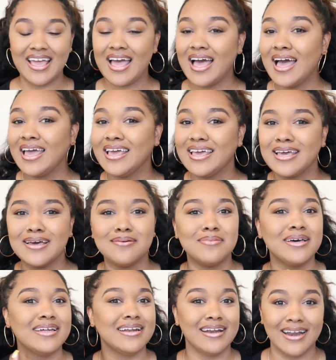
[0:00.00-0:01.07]
I
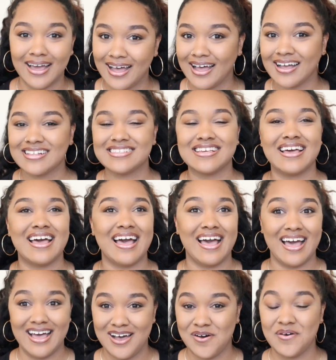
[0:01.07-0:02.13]
am knocked
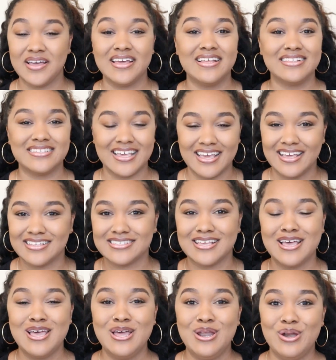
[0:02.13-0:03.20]
out. It takes
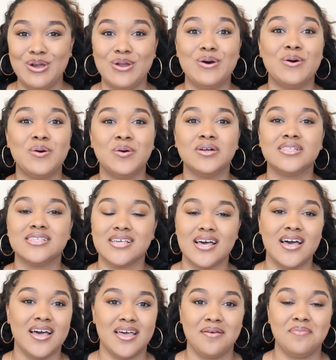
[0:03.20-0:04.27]
no
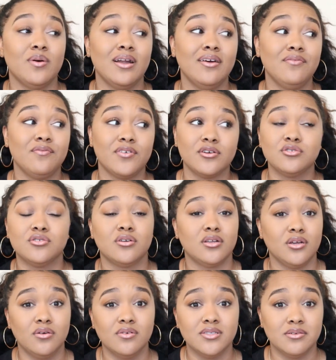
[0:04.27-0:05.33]
time. When I first
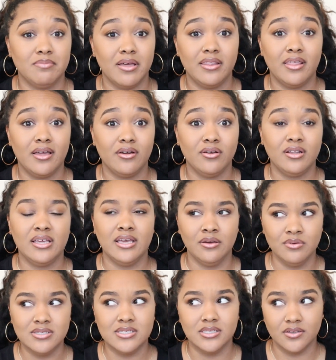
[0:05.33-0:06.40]
started going to bed that early, it
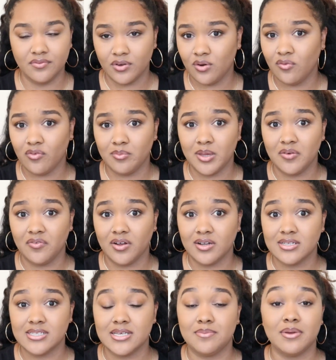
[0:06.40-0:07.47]
was difficult for me to fall
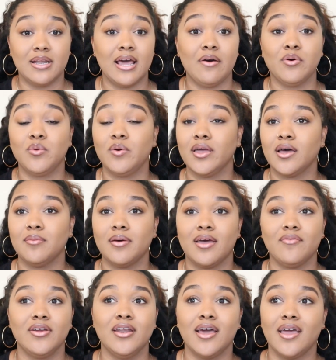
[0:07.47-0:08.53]
asleep. And I would wake up
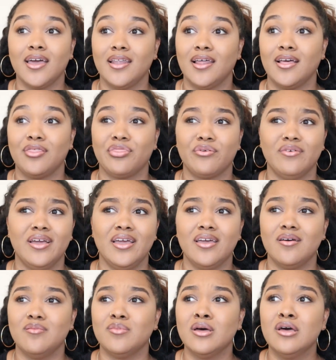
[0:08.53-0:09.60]
every night at like 3
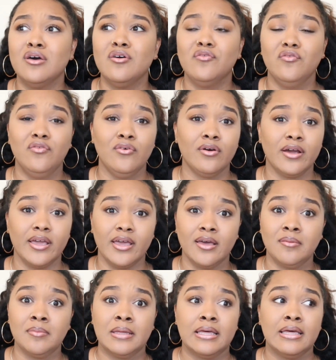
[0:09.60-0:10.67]
a.m., 4
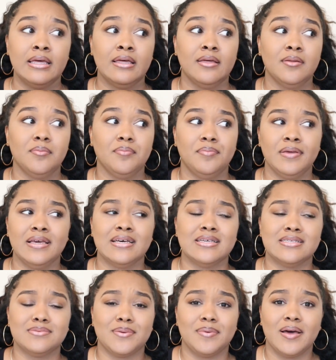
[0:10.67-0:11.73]
a.m.
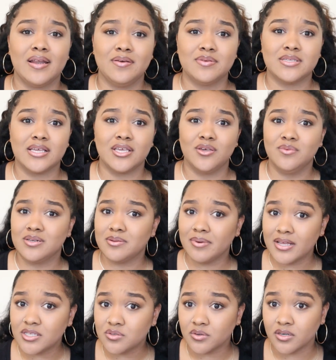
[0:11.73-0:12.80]
because my body was like, you went to
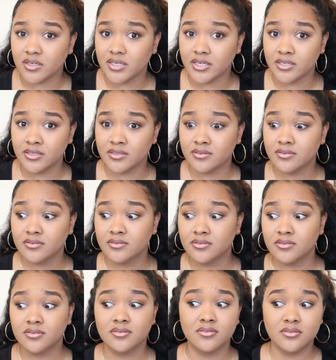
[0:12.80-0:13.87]
bed too early, girl.
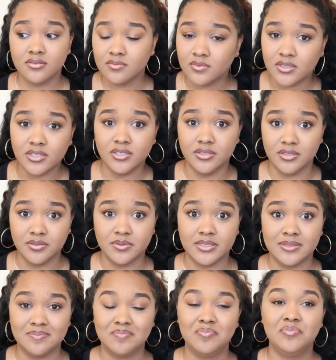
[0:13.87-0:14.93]
What are you
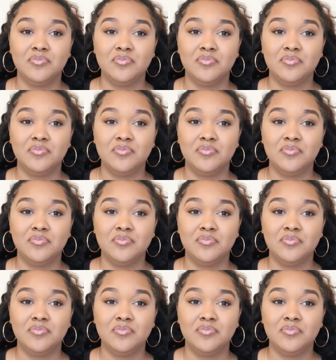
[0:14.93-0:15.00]
doing?